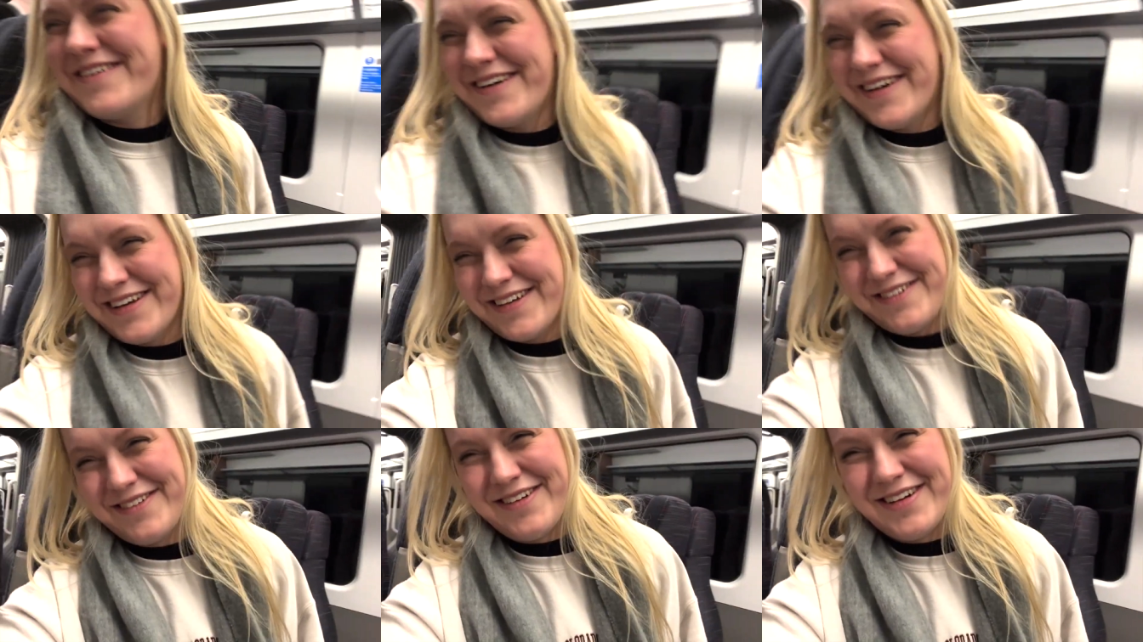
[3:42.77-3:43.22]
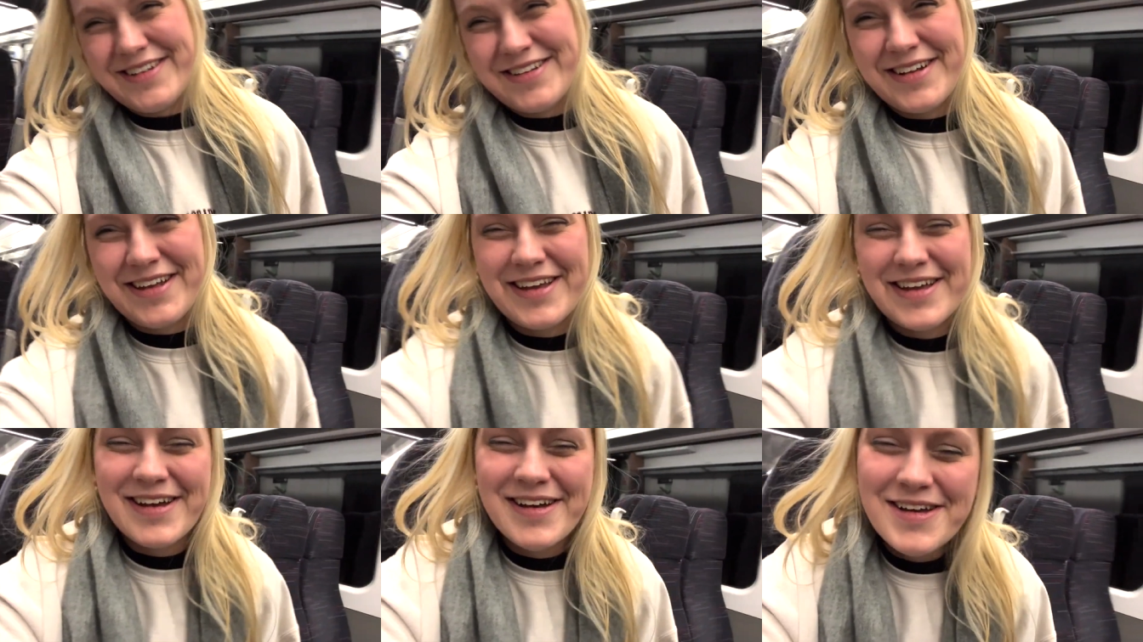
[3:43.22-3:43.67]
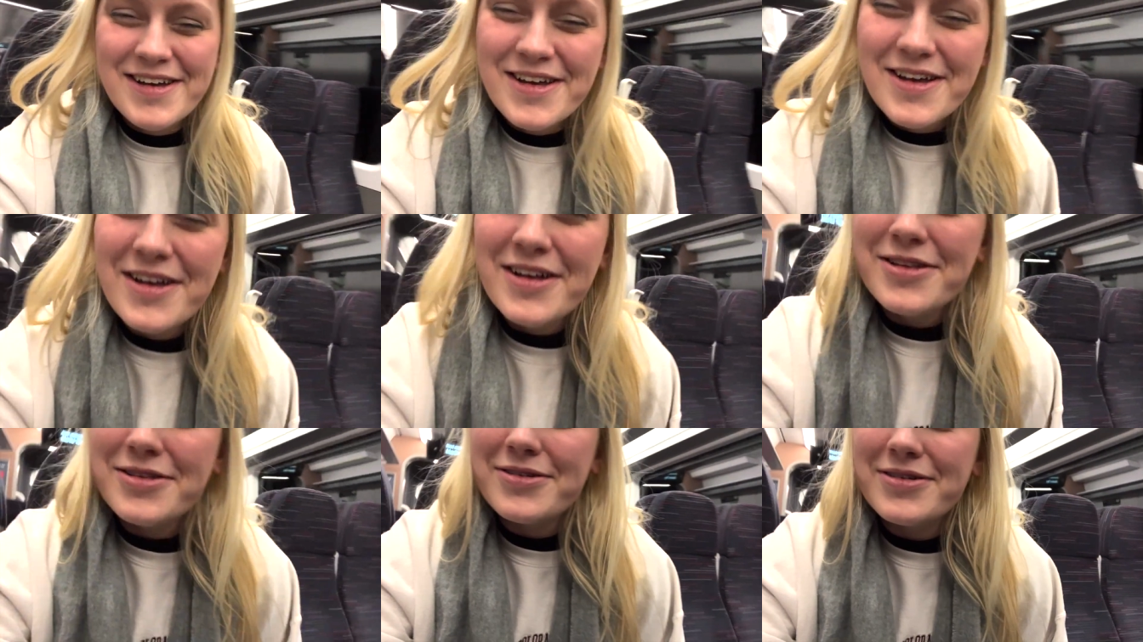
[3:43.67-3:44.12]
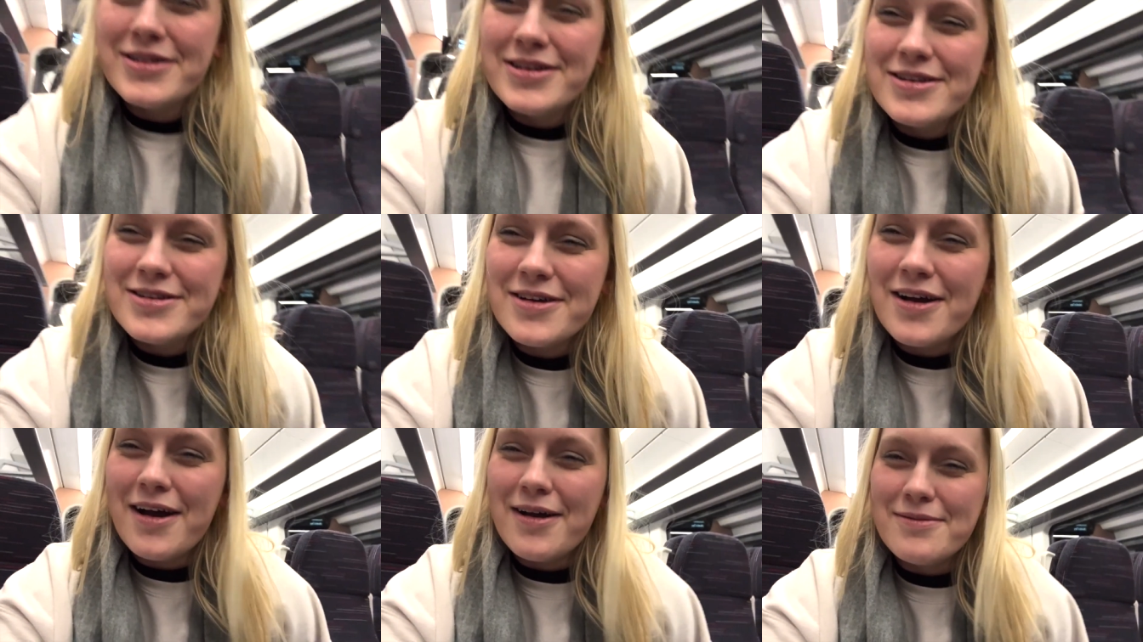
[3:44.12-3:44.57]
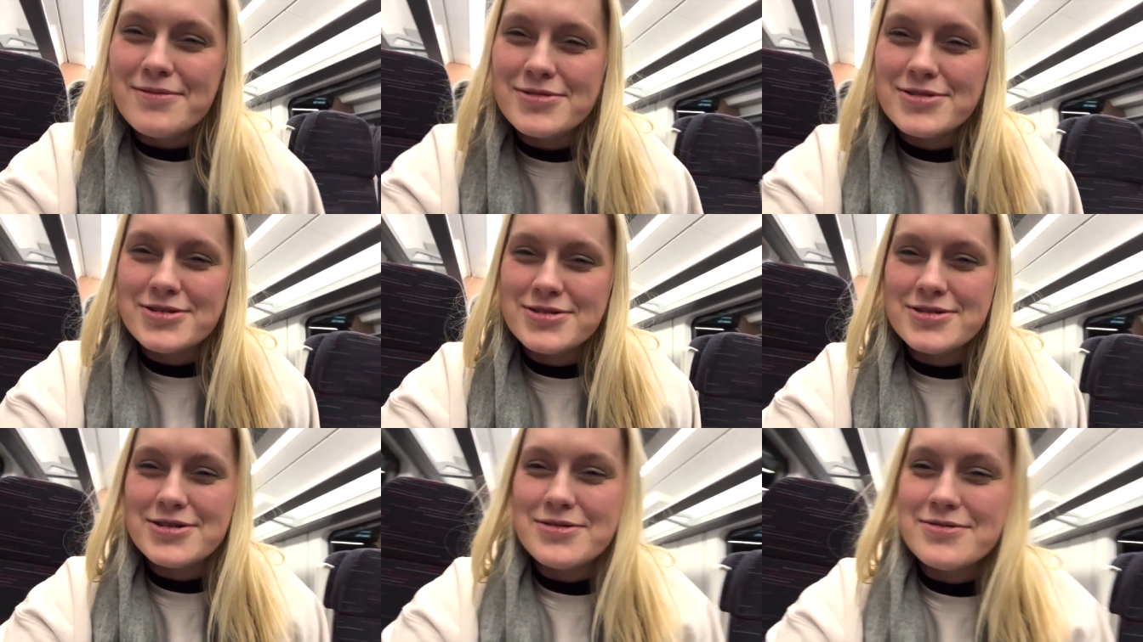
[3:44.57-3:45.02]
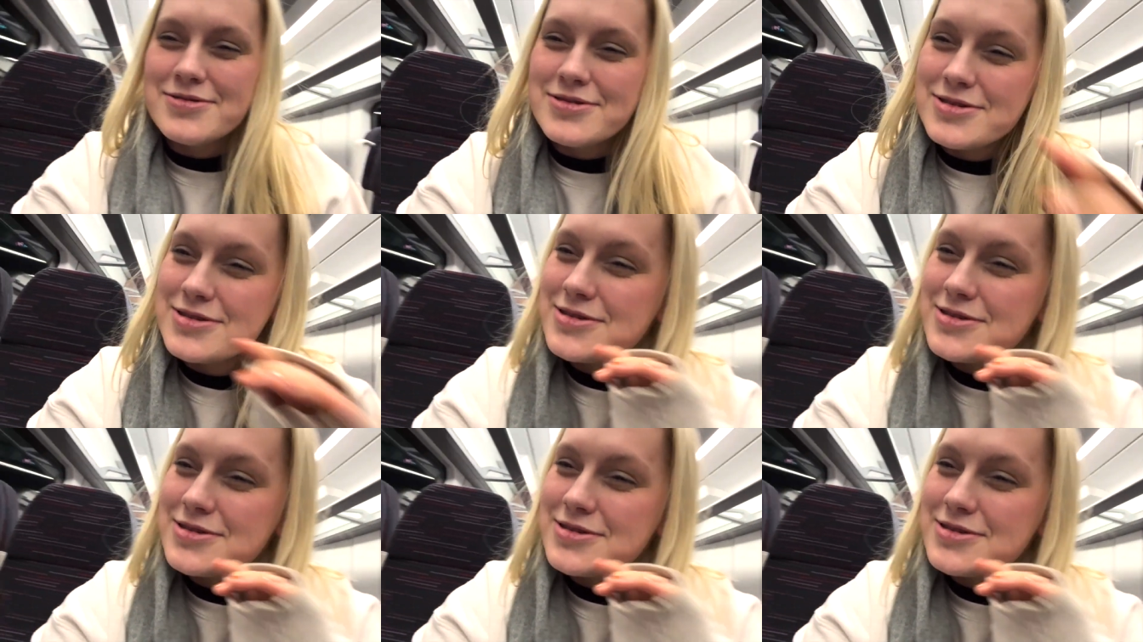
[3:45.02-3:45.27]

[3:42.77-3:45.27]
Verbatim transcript: I cried like 20 times because it was